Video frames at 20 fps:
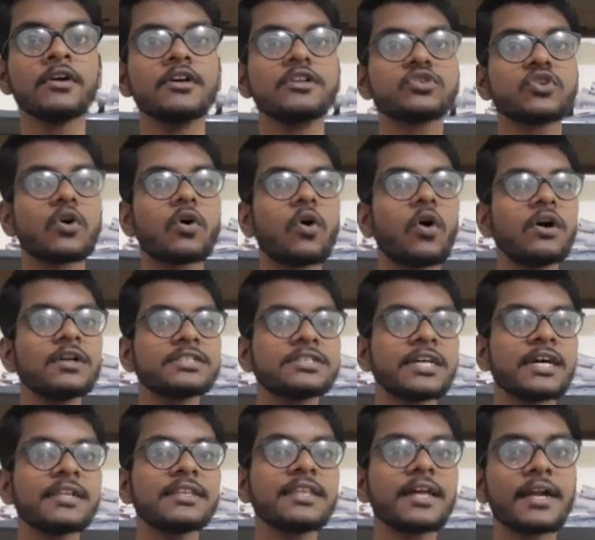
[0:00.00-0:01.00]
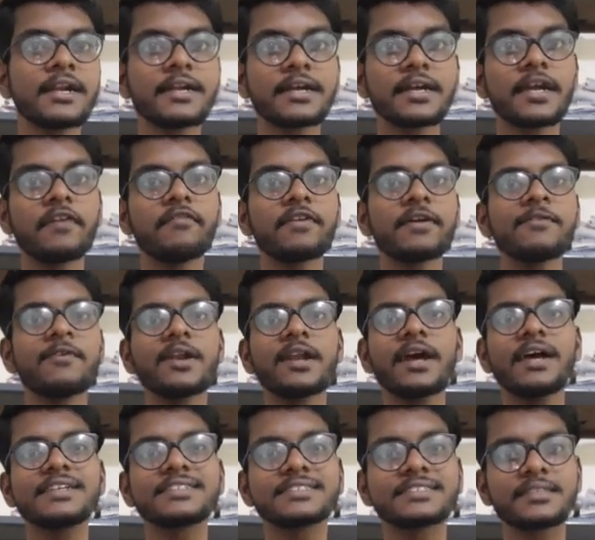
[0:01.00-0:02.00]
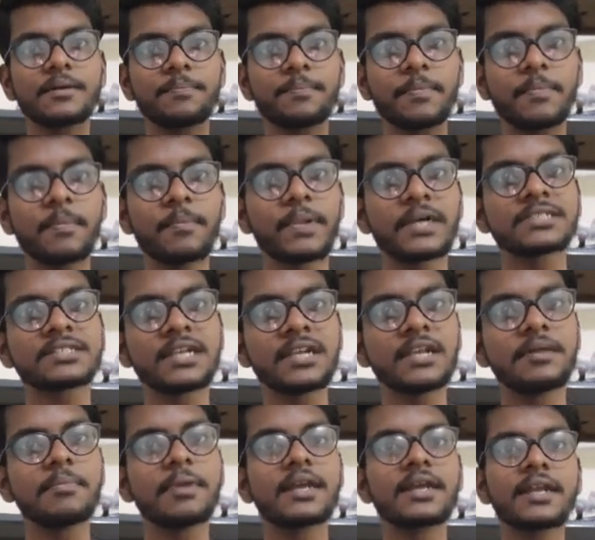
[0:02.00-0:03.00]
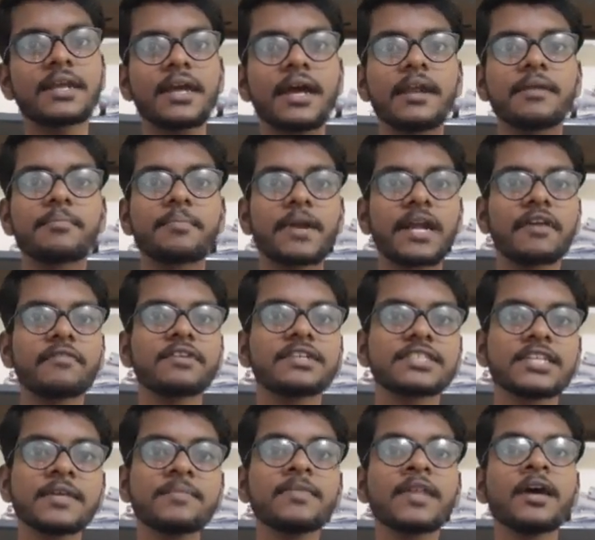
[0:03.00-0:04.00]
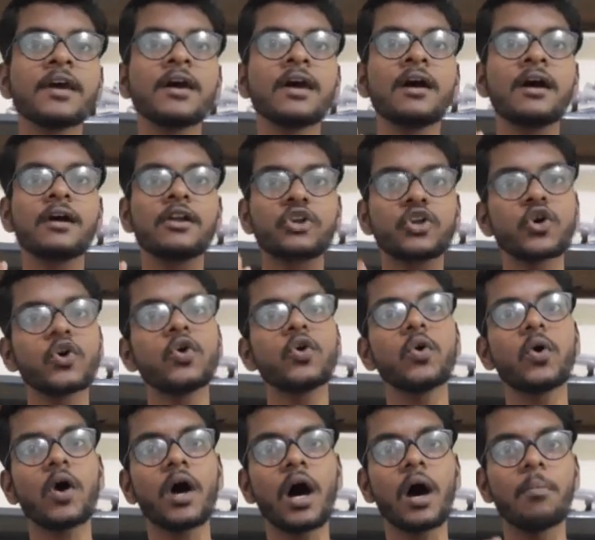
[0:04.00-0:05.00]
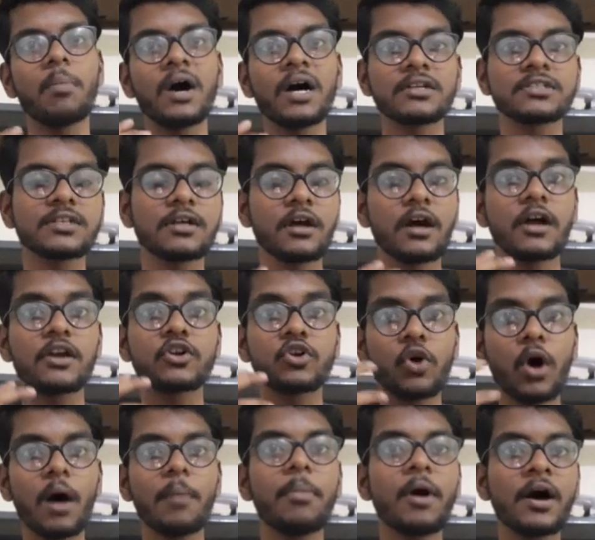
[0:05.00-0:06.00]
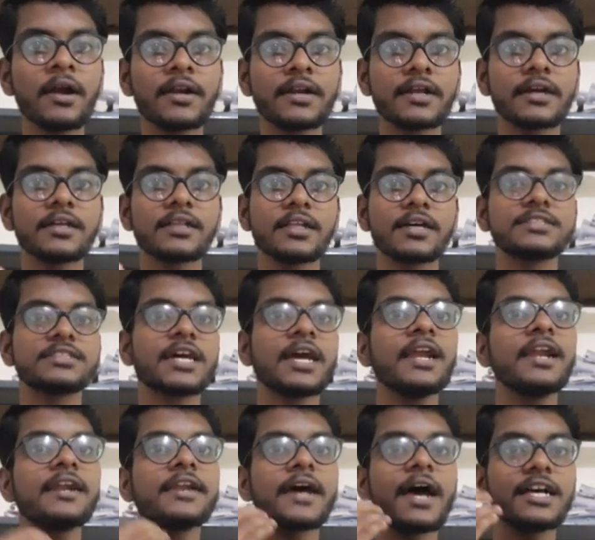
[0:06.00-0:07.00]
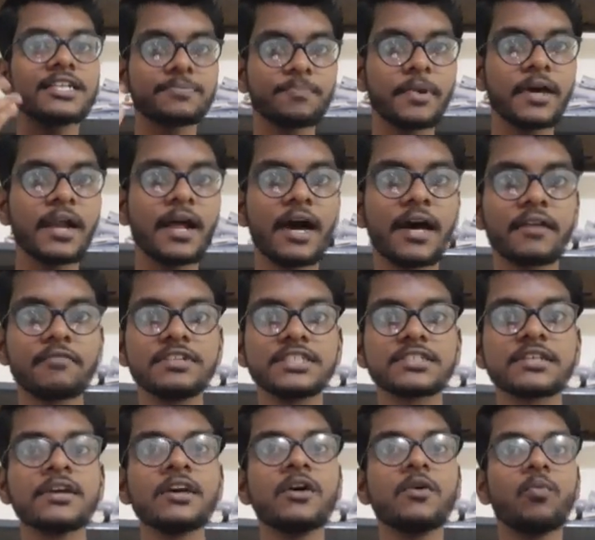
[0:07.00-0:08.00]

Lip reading: So court said that everyone has the personal liberty and privacy to abort the child as per her wish.